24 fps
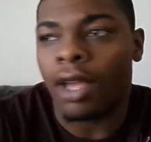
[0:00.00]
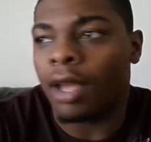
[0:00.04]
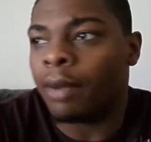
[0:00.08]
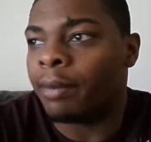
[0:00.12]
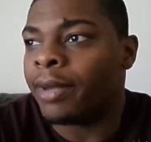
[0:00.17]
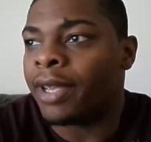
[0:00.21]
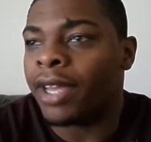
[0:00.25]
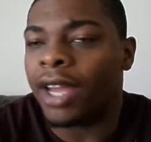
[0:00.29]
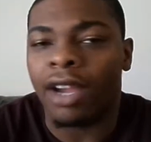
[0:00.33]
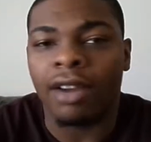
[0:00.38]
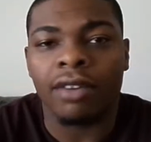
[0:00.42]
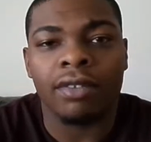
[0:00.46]
I
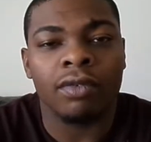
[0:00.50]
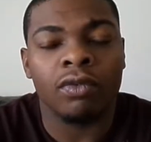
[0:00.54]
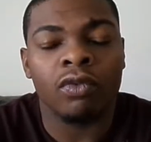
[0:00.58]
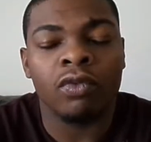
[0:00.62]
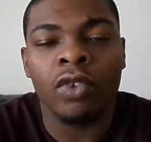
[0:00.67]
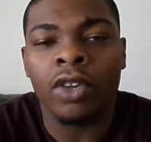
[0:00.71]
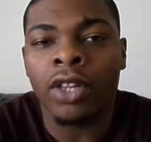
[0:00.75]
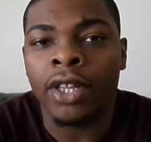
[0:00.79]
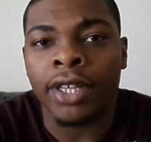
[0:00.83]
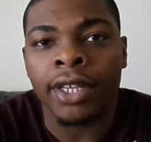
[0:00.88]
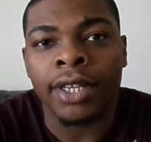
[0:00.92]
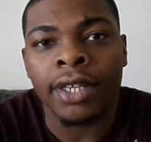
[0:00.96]
mean, I
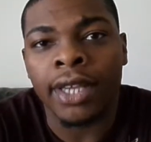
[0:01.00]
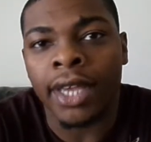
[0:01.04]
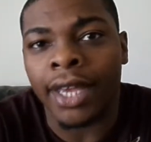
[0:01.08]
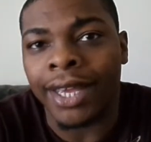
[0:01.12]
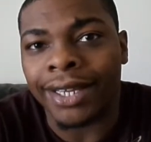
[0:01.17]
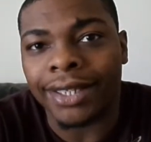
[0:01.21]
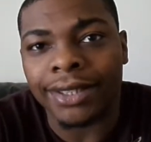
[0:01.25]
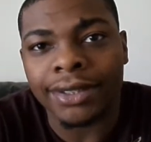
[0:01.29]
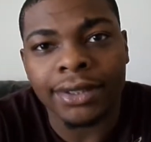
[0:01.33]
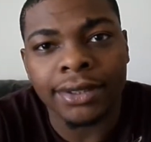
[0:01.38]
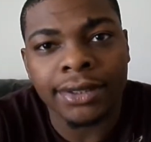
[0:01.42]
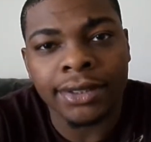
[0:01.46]
really
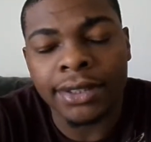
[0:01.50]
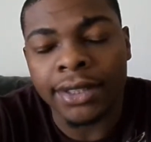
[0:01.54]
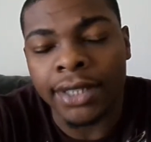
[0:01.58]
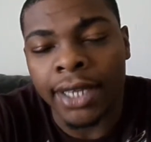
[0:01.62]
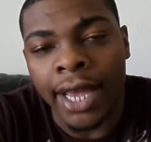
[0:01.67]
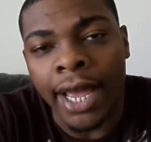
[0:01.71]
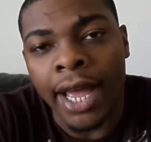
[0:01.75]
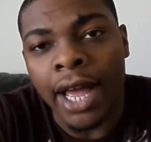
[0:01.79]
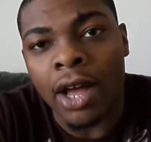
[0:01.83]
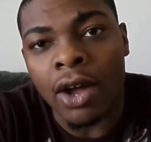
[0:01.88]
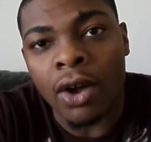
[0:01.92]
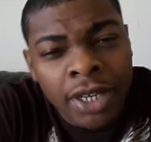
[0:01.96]
can't see
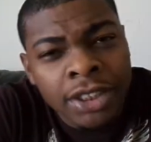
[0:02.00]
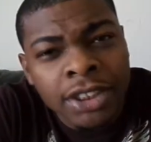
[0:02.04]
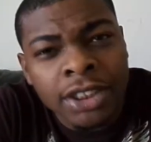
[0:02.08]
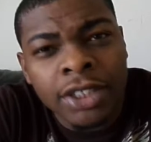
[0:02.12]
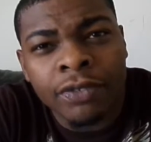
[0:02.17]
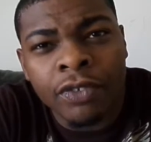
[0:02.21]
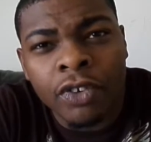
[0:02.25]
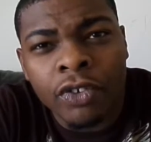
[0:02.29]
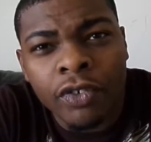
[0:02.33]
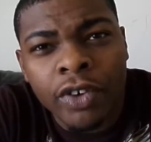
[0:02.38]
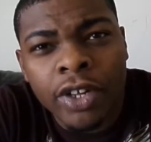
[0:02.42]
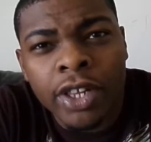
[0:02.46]
how. Because
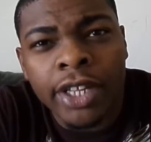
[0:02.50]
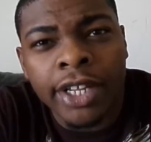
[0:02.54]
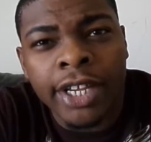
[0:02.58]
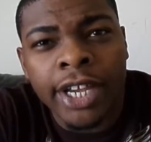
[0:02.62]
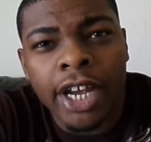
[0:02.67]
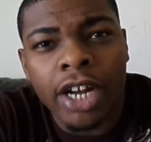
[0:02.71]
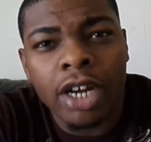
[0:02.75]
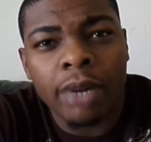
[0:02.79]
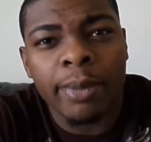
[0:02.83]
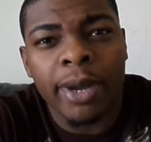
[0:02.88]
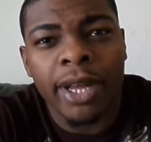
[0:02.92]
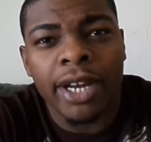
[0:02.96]
if you really
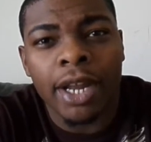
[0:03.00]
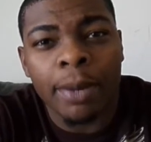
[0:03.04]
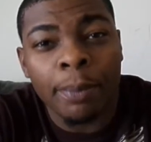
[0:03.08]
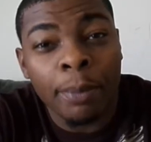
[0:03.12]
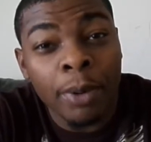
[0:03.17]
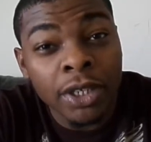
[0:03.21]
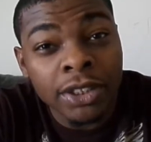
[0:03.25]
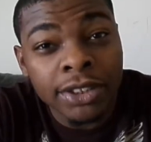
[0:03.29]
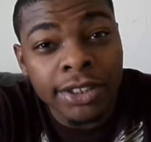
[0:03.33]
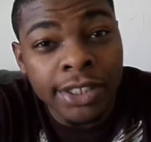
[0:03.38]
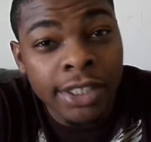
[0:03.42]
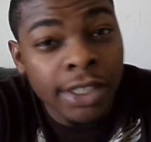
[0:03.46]
cared about that
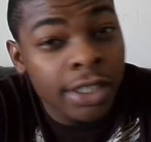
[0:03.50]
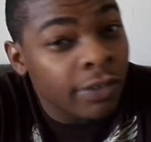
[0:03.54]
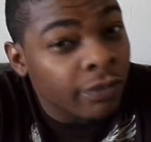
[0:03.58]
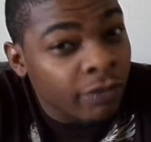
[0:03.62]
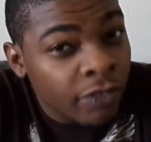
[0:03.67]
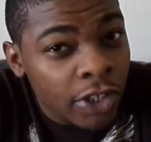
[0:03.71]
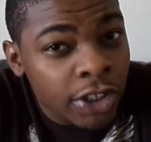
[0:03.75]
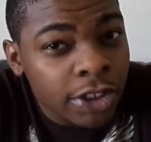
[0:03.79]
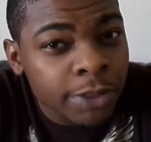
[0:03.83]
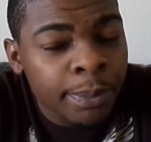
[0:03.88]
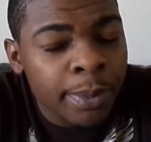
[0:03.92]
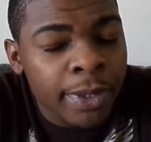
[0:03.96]
person in the
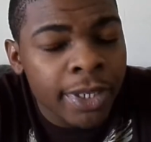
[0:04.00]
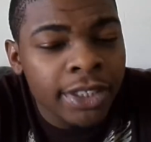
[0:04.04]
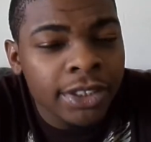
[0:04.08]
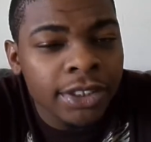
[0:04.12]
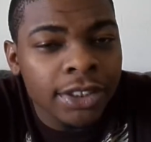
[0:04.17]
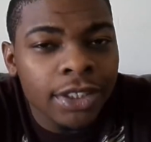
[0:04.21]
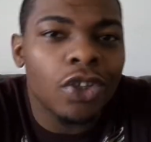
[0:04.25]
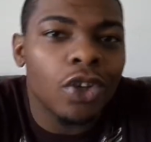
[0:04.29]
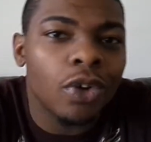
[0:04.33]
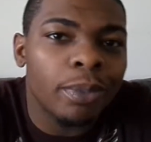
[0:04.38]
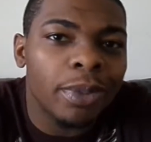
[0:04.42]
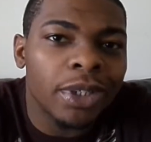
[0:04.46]
first
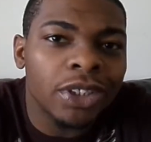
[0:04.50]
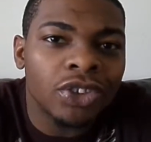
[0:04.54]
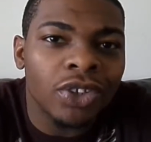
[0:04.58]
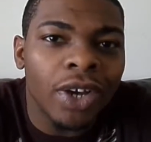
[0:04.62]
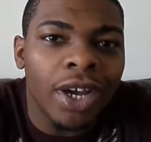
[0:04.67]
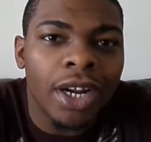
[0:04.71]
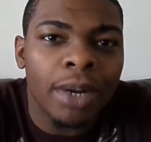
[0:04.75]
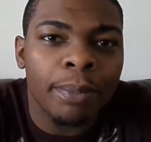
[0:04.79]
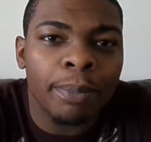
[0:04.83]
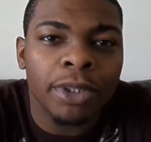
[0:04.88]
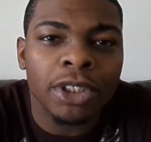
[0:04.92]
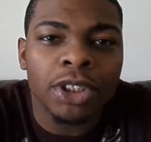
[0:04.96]
place, you'll be
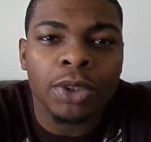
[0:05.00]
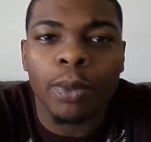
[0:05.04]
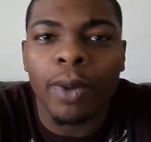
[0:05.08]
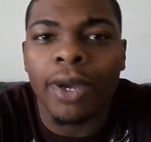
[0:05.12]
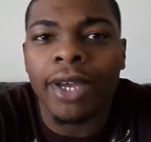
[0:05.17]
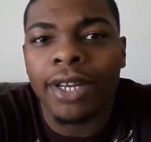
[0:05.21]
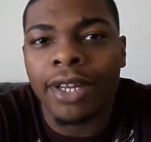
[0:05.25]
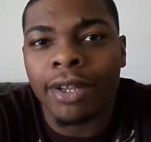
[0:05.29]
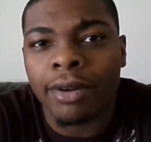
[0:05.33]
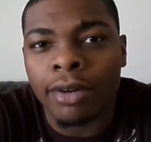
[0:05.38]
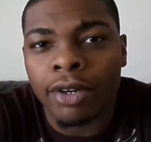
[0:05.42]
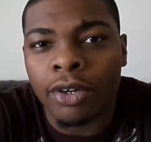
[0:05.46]
trying to
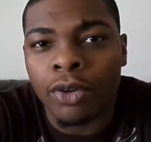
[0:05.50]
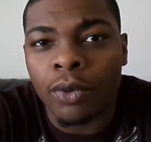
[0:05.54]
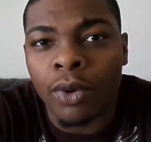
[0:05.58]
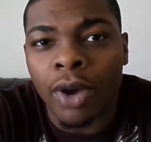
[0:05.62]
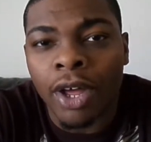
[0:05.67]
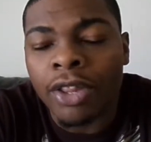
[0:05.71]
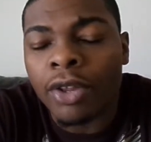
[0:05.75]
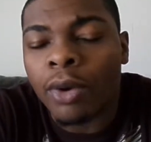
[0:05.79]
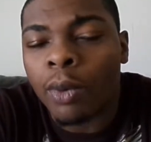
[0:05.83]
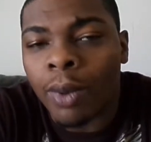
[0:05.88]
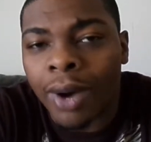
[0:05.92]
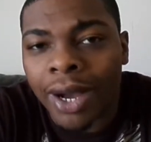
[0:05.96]
persuade them to do
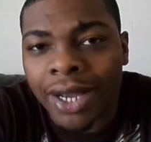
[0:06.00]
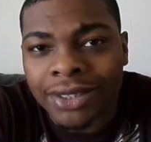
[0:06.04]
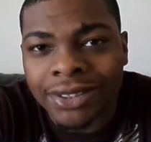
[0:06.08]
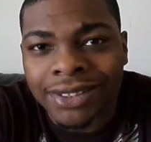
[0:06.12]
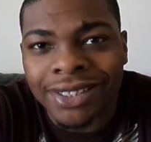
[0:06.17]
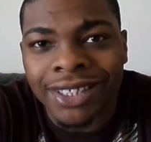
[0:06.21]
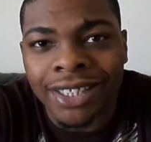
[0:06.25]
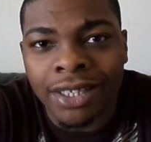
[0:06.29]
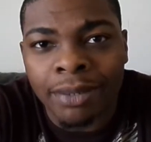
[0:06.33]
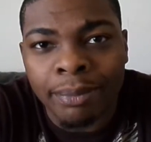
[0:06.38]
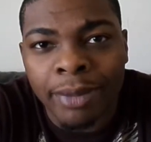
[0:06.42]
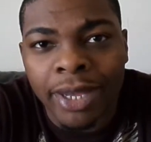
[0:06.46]
otherwise
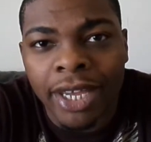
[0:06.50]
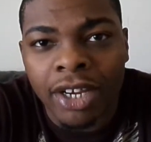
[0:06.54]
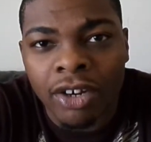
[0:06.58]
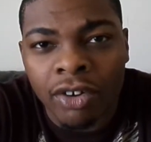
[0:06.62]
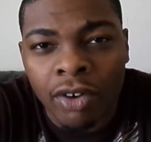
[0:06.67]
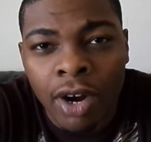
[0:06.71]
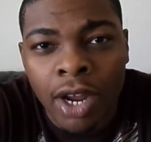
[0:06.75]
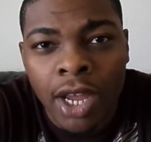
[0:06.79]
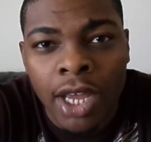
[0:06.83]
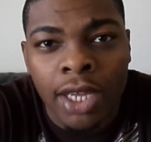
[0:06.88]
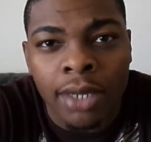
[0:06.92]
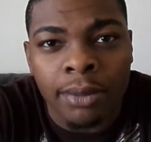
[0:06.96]
than commit
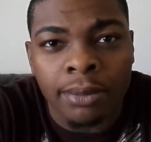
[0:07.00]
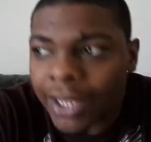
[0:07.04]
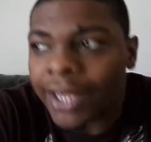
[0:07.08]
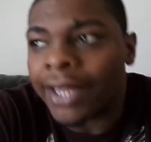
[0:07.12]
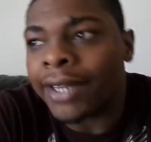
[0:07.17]
crime.